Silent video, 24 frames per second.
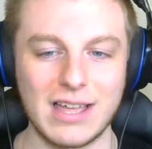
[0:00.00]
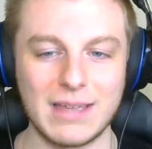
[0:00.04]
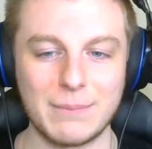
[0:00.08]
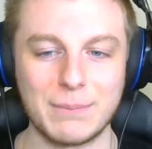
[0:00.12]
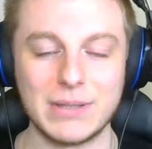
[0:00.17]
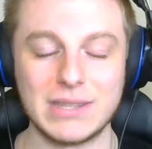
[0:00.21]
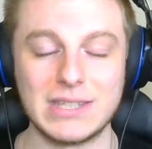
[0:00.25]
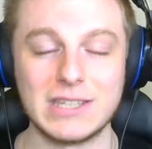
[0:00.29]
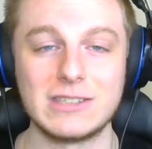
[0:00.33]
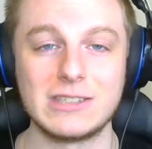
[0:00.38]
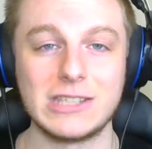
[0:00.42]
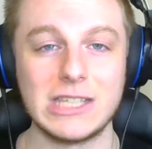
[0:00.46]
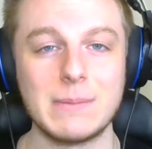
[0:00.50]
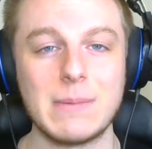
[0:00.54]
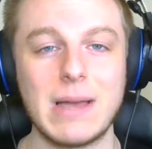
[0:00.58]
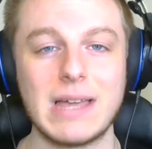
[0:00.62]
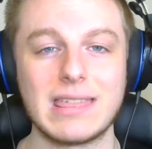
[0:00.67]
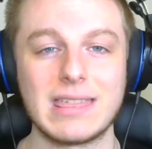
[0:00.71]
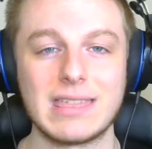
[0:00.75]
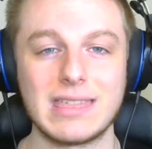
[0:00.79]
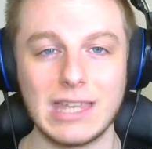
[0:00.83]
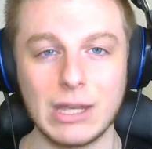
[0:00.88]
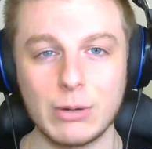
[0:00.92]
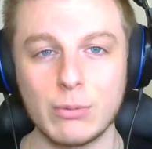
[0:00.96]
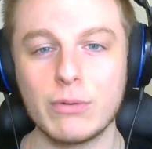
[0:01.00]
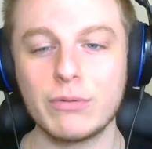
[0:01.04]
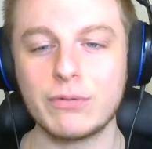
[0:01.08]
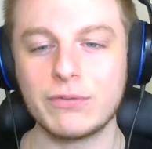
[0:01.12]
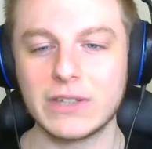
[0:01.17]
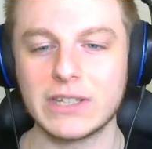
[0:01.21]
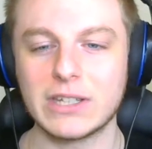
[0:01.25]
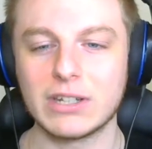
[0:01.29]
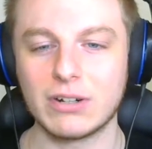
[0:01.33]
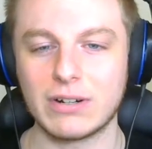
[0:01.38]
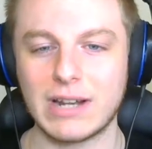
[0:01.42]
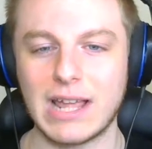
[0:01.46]
But this team, I think, will
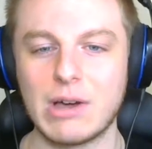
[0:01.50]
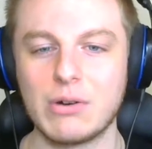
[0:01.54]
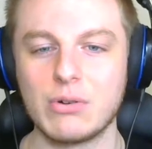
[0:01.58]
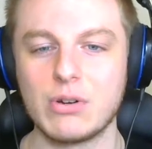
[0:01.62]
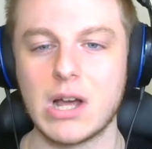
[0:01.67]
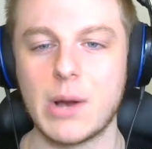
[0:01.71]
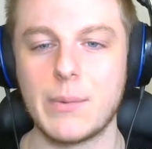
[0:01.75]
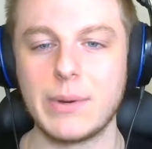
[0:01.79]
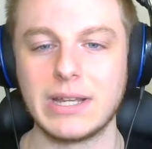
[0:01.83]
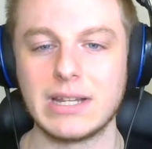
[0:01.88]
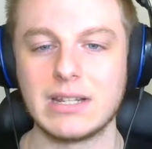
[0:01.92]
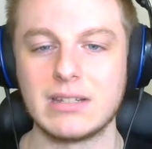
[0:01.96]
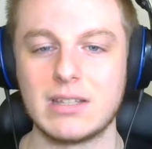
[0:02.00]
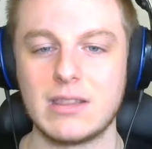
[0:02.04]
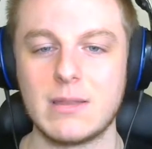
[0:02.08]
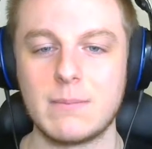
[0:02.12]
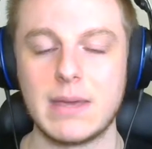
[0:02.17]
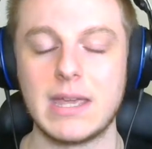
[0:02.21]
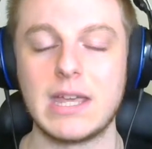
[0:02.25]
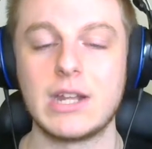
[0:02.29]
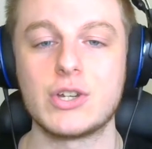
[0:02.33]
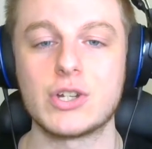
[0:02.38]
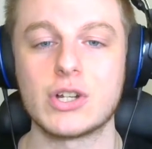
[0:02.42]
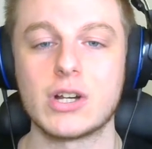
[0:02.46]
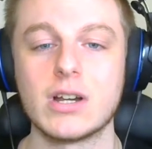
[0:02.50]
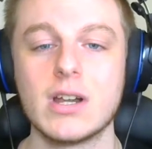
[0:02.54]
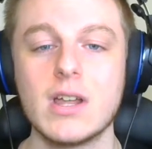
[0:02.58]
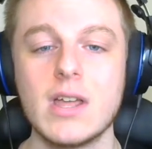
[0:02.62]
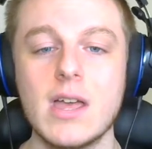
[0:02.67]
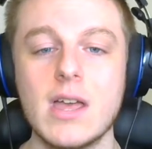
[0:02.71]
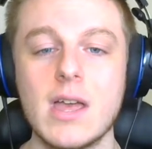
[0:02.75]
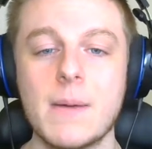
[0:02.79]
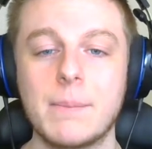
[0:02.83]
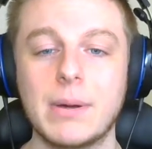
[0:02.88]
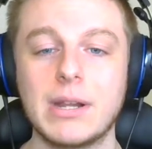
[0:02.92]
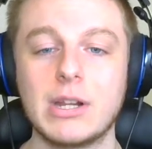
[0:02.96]
figure it out going into the major,
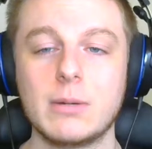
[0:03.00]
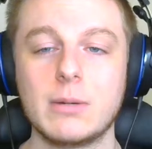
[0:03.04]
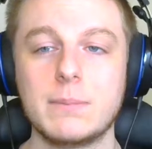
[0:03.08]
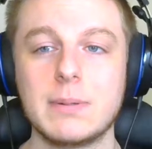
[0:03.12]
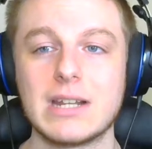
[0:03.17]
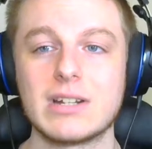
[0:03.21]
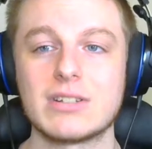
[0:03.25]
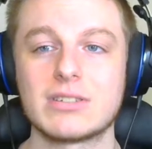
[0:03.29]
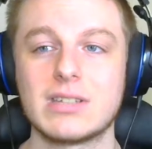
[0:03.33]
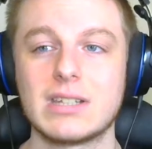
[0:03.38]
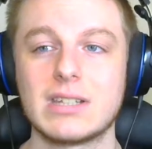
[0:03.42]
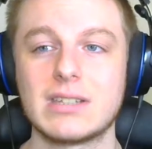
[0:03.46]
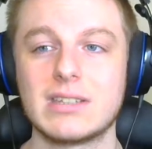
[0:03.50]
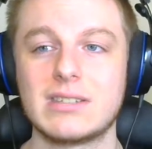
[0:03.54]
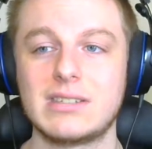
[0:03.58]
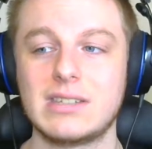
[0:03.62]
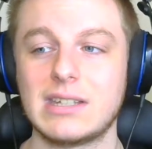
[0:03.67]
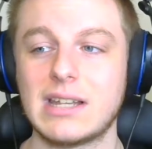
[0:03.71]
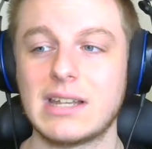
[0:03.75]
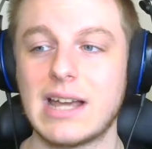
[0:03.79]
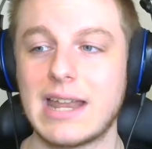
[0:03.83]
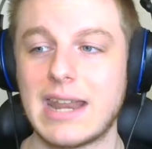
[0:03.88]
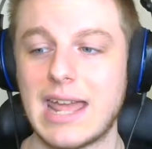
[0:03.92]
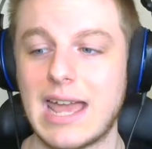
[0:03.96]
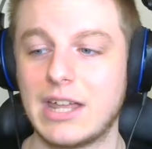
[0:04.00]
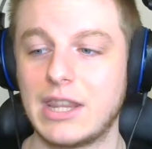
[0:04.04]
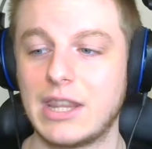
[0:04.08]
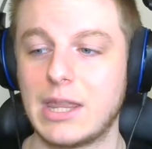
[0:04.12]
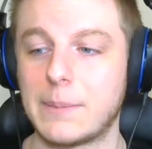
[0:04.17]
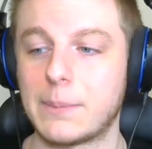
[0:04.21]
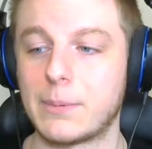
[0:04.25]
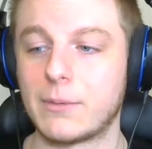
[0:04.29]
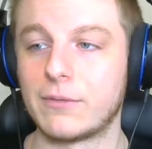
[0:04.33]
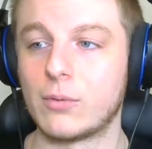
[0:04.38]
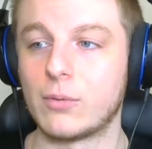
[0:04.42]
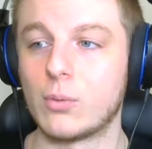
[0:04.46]
but it'll be interesting to see kind of how they
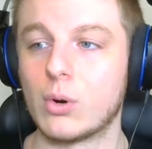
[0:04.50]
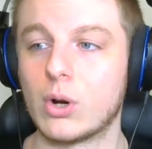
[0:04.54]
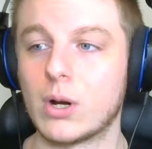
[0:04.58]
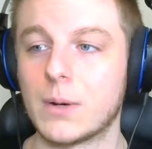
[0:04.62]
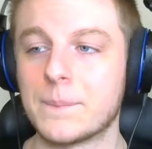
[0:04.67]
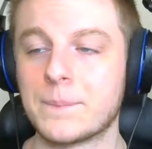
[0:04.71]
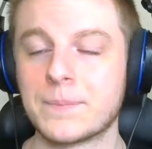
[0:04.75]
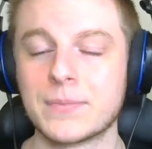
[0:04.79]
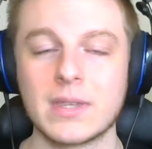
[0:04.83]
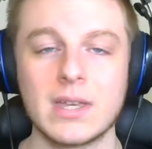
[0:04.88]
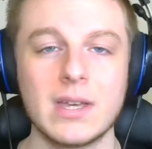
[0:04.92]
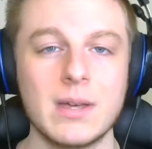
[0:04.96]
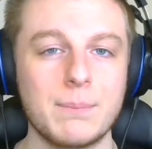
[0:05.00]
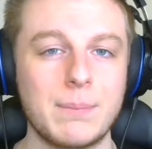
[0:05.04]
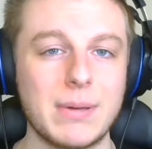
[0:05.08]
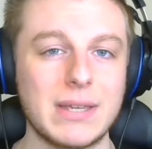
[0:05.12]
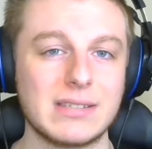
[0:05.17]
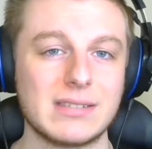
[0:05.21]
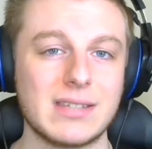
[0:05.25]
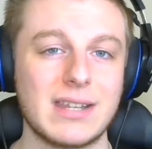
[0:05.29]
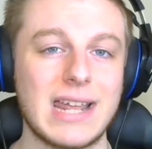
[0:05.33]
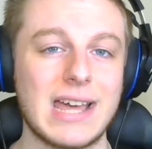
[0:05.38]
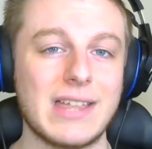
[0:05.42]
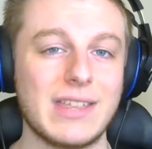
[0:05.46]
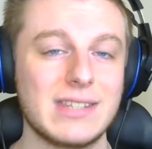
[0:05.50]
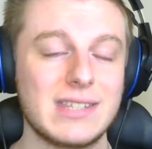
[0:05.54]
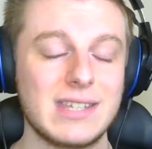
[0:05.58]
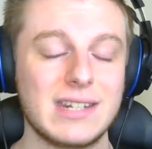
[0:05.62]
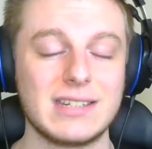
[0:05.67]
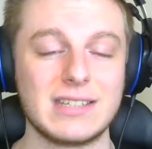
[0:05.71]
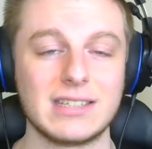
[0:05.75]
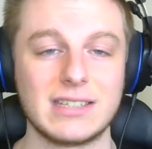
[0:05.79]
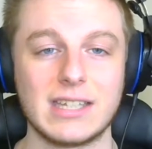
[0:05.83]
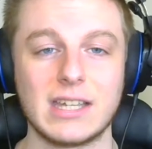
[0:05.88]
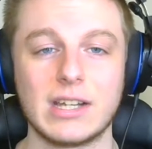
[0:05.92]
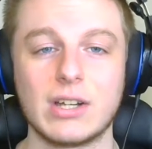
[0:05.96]
perform based on how they did
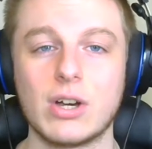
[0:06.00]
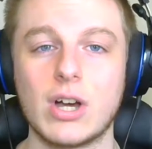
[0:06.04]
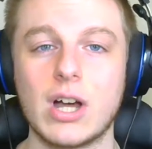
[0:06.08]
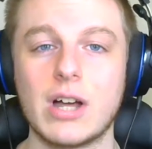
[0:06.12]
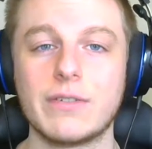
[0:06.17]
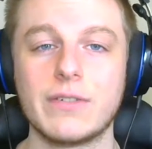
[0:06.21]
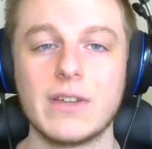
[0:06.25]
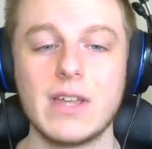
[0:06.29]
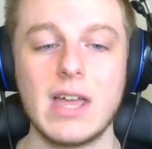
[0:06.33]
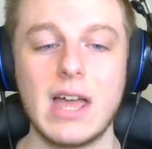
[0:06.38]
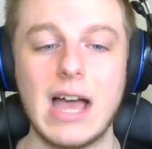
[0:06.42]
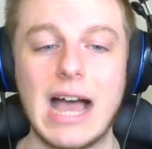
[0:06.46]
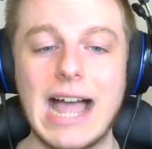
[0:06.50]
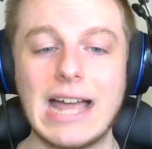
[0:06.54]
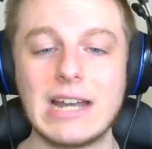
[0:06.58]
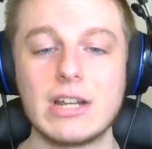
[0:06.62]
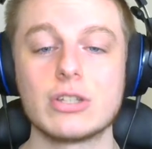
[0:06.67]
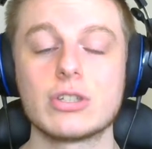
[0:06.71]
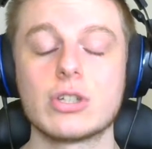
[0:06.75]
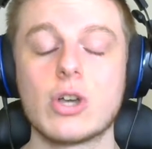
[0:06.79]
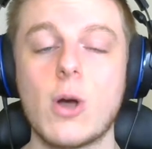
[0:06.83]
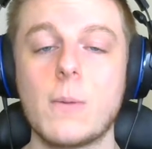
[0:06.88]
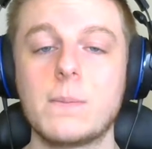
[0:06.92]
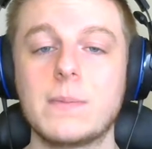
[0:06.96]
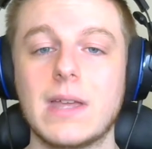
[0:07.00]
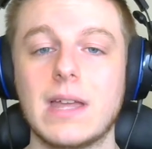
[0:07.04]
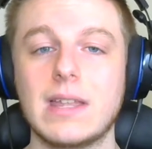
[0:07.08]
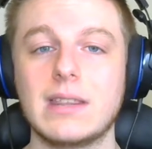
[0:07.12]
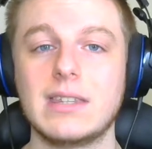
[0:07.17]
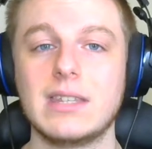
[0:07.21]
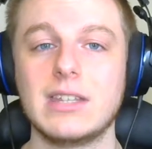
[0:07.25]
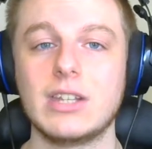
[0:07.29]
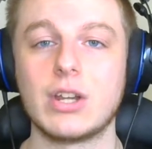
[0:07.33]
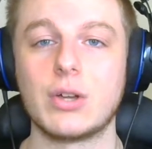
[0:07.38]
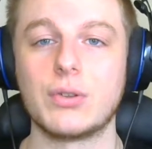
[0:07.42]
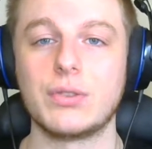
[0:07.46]
at the kickoff. I just hope
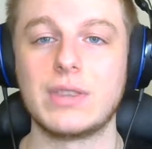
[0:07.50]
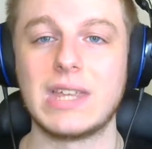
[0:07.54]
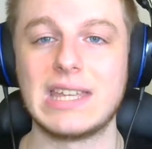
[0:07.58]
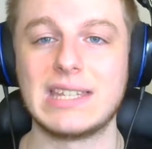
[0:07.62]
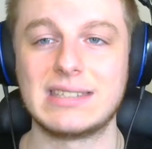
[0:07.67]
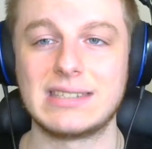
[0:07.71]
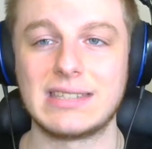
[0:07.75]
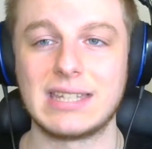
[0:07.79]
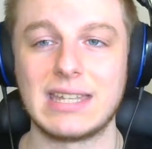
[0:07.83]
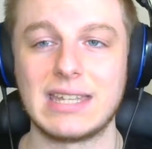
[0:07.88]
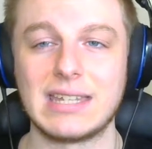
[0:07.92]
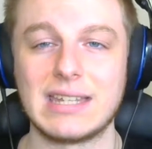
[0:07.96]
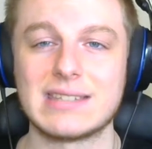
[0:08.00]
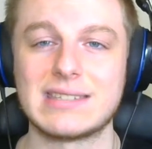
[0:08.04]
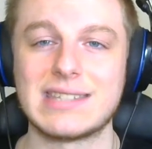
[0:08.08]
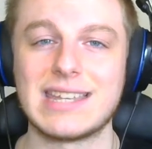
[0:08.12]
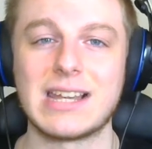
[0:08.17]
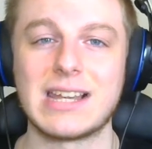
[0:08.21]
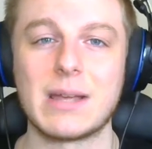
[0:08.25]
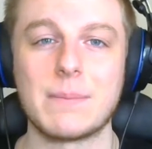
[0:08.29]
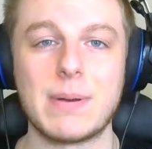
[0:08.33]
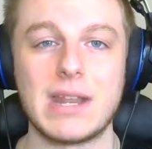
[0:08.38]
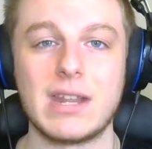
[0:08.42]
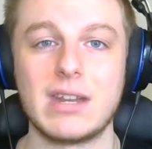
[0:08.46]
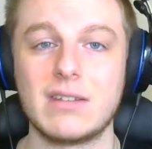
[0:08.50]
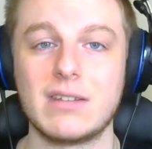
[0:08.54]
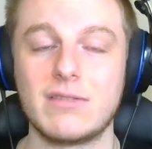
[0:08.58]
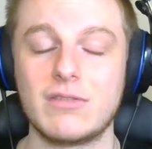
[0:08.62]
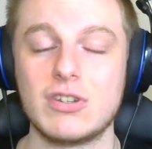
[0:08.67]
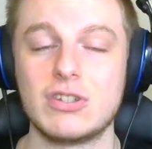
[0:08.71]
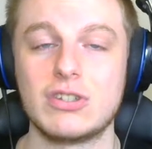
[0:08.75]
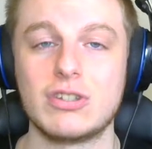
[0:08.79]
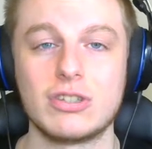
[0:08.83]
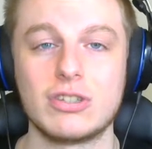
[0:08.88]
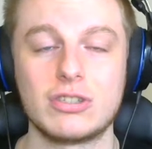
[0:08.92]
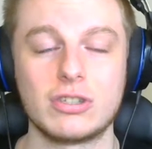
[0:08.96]
that, you know, they can stay competitive
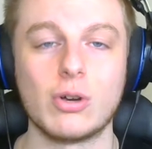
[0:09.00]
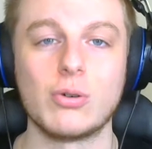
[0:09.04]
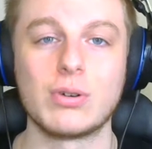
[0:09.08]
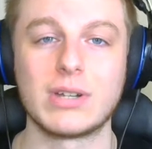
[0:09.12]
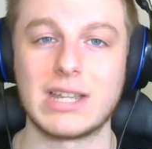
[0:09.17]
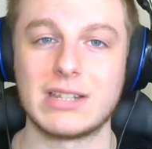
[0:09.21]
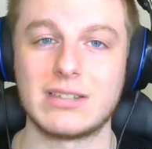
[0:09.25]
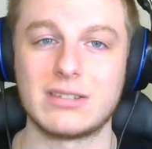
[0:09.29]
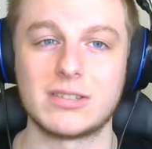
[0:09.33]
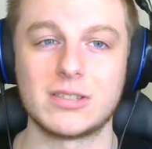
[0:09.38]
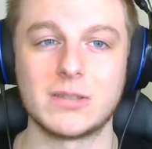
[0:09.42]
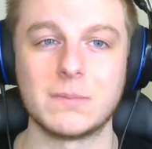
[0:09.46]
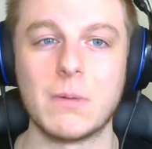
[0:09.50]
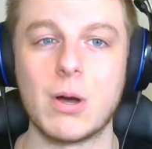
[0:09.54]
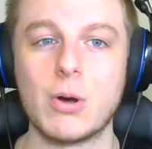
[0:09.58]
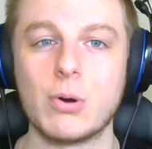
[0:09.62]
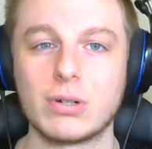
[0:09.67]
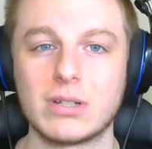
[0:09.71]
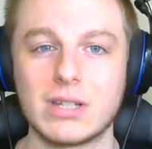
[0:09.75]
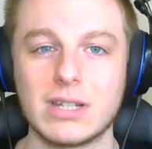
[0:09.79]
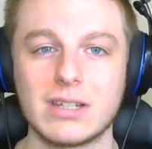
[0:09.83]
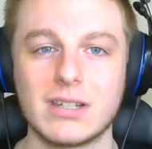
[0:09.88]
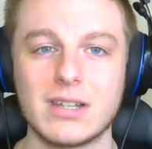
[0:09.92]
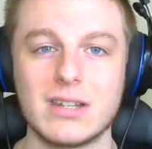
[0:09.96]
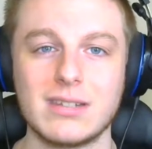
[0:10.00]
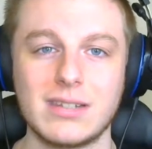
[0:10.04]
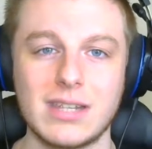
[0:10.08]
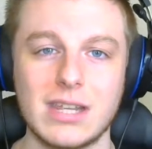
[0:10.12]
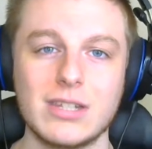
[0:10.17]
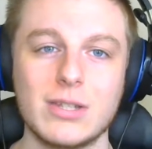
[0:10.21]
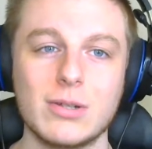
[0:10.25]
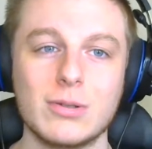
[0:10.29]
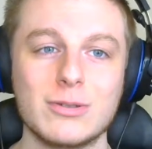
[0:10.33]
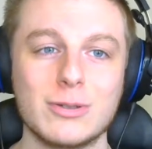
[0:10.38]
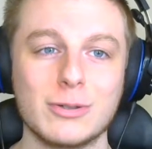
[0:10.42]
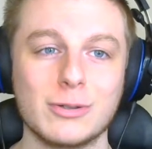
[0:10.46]
and just don't get smoked and
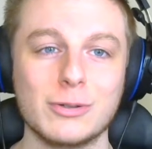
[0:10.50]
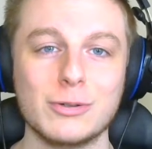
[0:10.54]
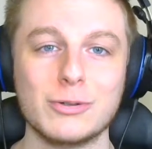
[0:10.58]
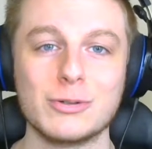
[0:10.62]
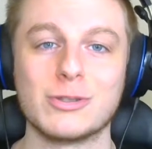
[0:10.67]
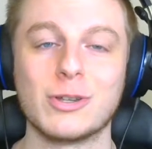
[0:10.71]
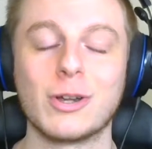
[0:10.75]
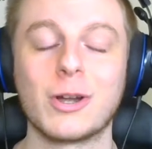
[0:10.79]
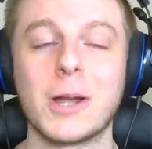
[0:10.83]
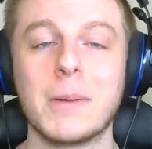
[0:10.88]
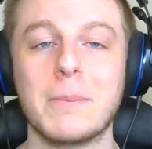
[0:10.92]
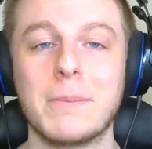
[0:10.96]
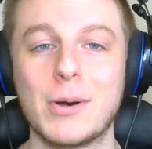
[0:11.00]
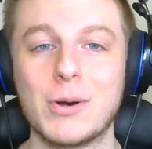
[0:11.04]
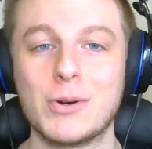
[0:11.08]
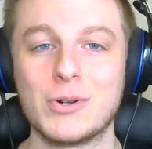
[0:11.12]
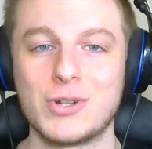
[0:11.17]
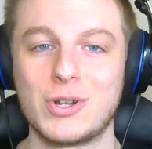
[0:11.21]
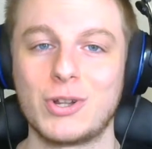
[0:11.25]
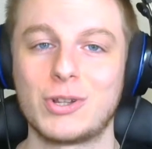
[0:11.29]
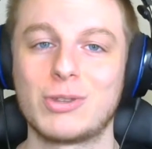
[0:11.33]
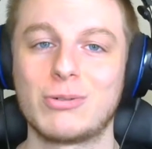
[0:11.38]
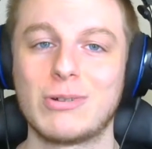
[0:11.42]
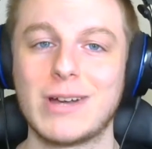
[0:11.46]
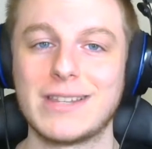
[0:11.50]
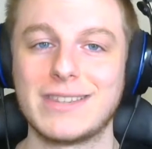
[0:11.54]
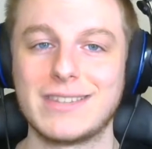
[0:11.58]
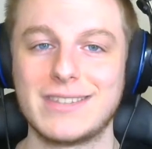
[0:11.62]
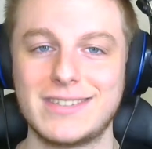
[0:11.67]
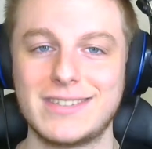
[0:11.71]
continue to lose their composure throughout the